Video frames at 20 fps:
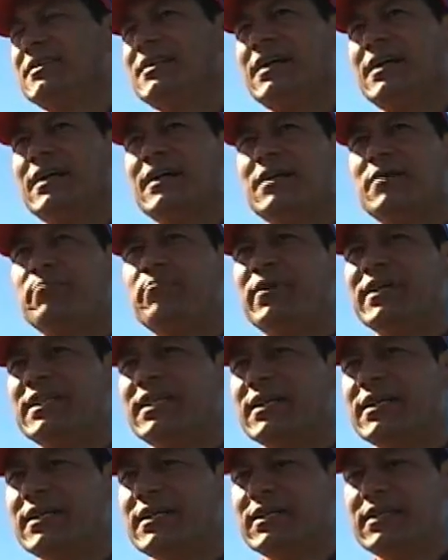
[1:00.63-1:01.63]
Uh, but
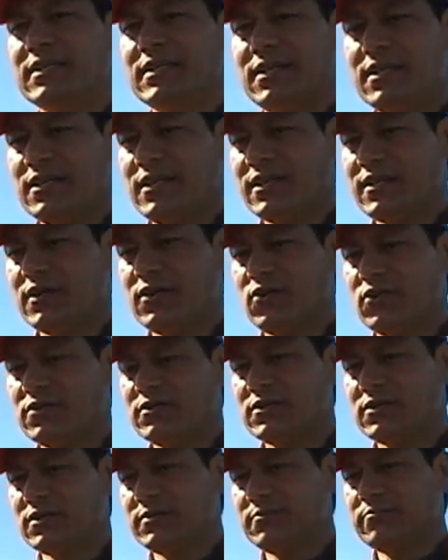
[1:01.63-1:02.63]
the
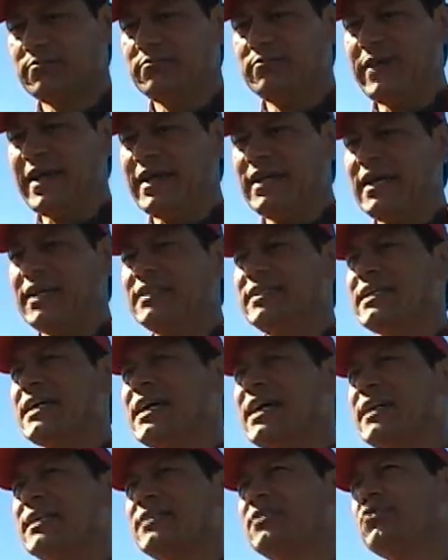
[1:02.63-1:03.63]
main
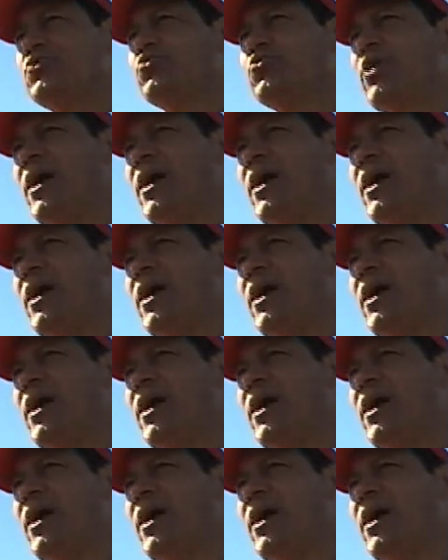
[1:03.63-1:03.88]
idea is to